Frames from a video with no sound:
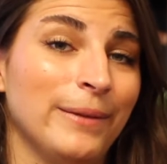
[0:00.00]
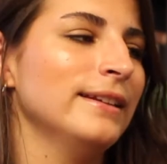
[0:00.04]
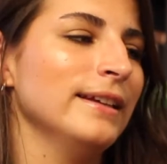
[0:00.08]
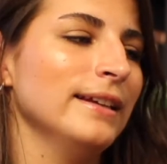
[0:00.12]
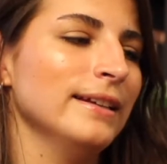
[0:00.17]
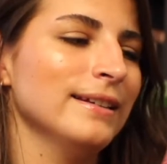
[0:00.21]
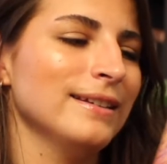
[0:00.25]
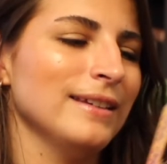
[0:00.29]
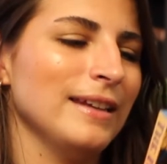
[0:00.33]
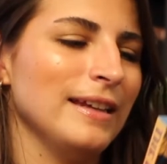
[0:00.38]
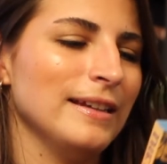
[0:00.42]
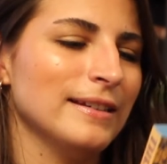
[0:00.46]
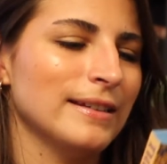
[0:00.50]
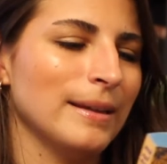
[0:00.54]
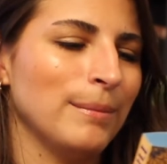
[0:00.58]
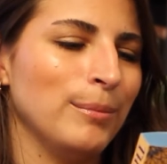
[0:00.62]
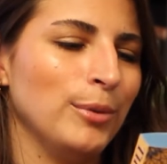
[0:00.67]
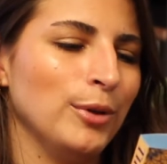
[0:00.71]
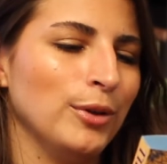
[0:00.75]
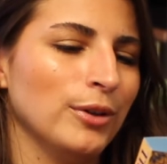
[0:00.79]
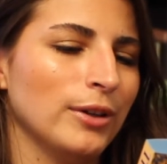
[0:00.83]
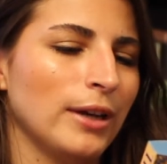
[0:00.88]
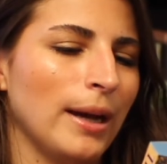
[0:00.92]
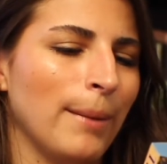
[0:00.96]
This is a
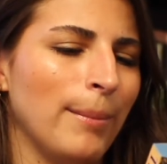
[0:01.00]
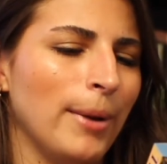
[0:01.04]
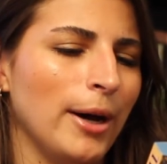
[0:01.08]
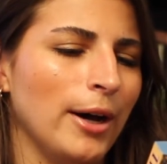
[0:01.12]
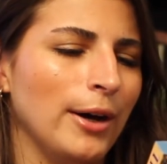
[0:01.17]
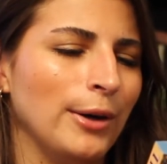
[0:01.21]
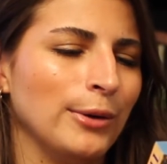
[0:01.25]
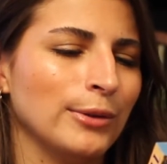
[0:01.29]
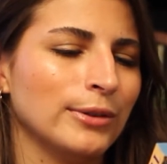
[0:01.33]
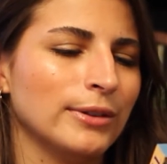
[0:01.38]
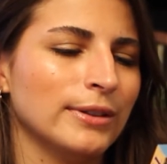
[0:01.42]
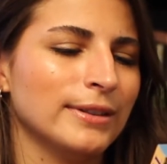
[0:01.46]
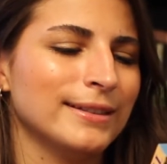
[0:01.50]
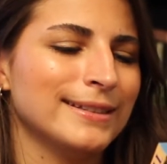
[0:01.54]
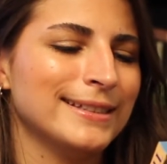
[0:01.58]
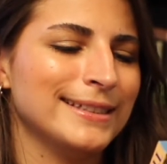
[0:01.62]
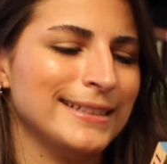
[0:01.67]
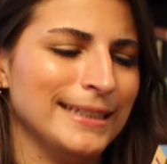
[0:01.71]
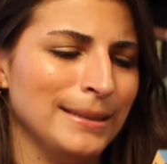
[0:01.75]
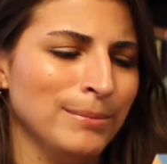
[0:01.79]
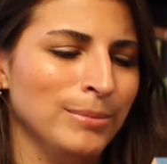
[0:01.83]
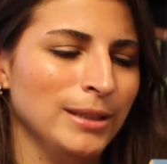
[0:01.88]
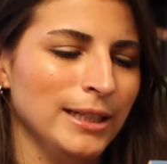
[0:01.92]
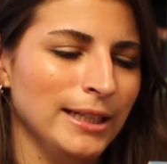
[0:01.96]
book about
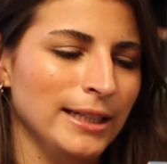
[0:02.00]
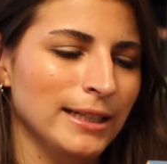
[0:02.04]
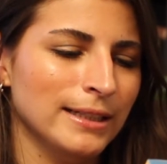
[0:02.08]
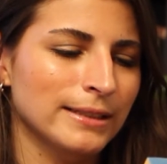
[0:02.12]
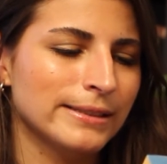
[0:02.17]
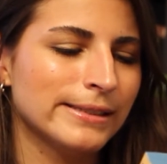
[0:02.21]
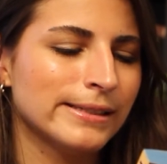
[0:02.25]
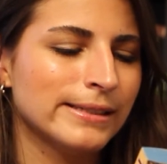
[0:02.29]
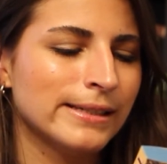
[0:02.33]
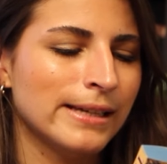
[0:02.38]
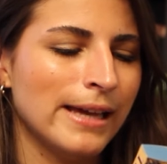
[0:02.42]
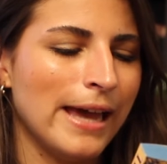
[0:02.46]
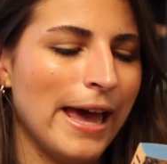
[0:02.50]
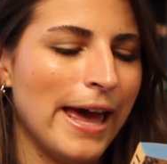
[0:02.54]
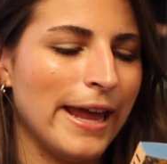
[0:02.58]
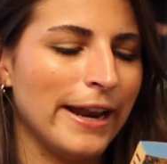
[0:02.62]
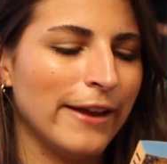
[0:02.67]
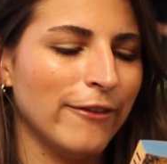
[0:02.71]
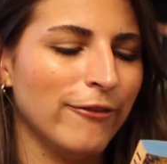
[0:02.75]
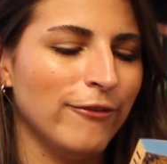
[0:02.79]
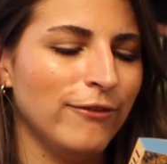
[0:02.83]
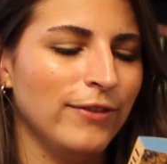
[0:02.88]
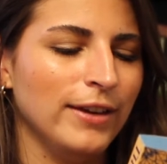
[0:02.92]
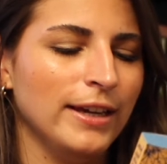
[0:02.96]
siblings, and I
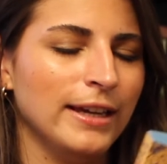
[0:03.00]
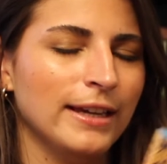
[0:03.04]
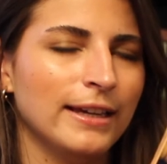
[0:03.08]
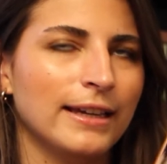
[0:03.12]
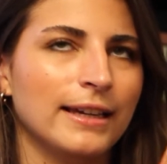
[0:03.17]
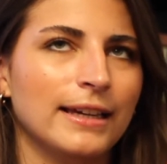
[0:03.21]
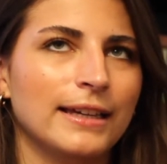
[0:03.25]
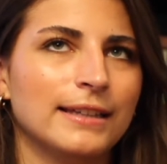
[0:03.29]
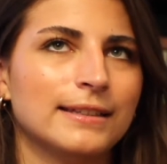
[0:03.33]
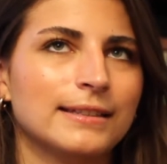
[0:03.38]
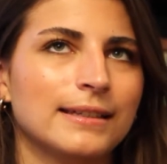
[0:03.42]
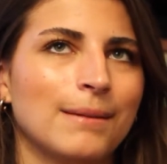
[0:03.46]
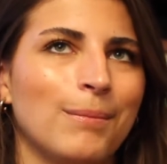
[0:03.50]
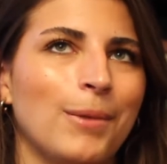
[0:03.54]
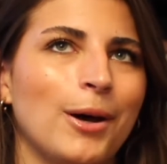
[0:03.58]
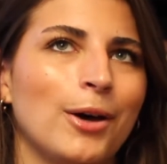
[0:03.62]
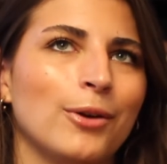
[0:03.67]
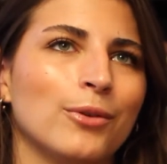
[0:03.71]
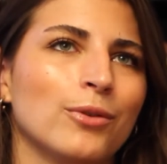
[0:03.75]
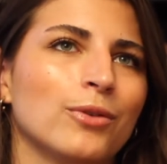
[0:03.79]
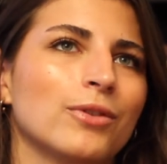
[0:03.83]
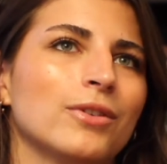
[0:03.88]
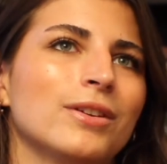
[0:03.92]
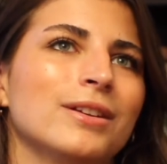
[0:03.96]
think it's
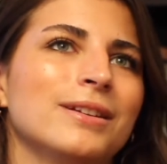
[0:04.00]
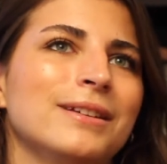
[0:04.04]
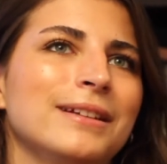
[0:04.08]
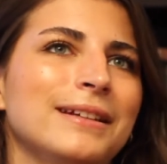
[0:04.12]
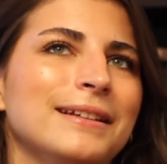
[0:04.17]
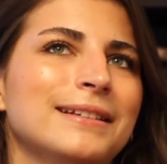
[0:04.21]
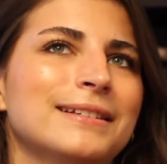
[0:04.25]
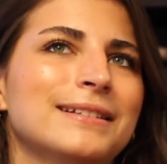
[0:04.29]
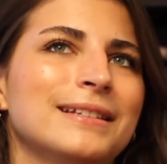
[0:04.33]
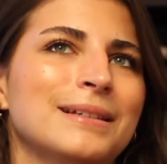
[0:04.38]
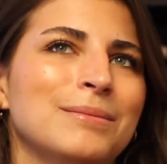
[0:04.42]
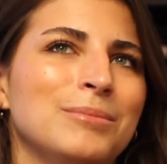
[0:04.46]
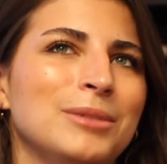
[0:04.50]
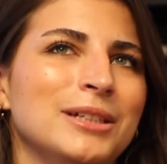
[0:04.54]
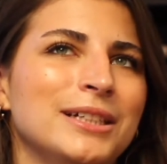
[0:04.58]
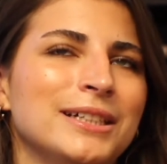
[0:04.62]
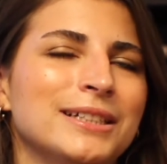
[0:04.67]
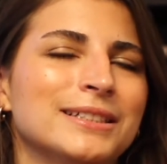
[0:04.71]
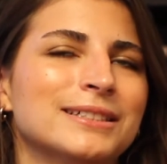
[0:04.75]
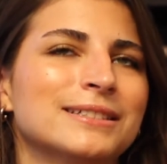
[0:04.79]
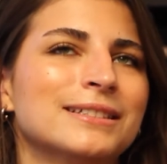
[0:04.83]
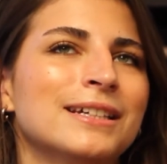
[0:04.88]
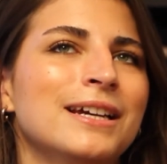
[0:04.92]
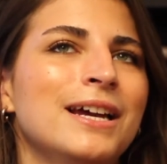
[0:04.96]
about these
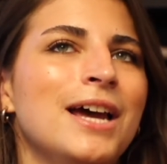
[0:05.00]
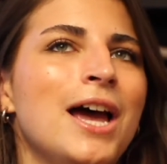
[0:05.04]
siblings